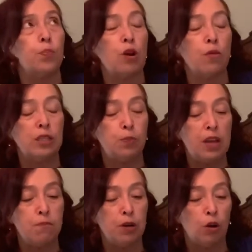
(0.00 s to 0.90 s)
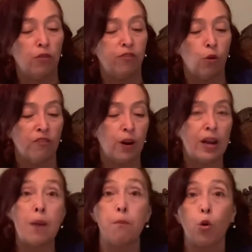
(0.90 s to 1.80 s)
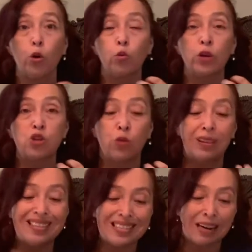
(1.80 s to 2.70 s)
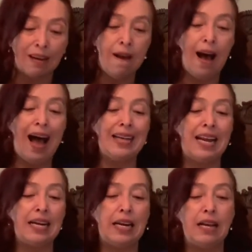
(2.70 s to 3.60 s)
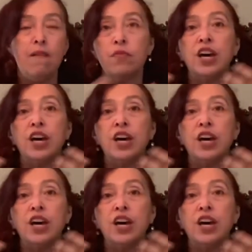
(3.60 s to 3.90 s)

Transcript: pyramids being built for very important ritualistic identity,